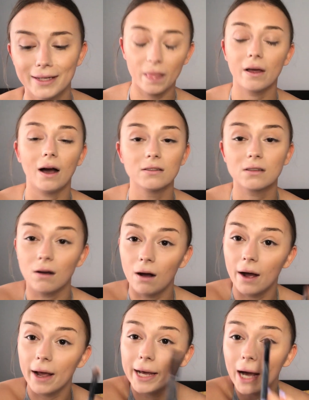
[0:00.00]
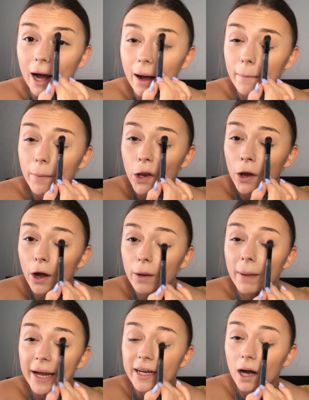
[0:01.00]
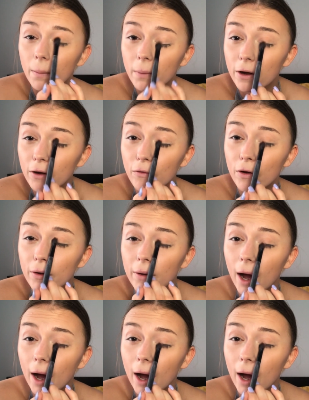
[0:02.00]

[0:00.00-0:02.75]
that I am no makeup guru